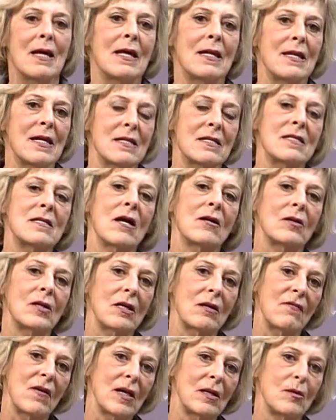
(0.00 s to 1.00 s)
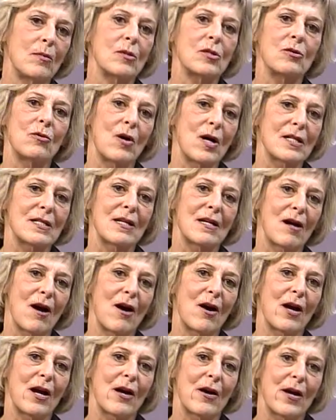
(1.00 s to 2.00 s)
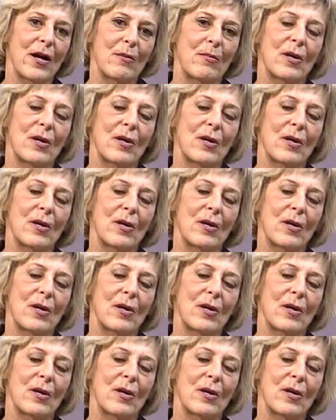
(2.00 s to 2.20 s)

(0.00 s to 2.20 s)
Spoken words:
that's not only available to us in our area,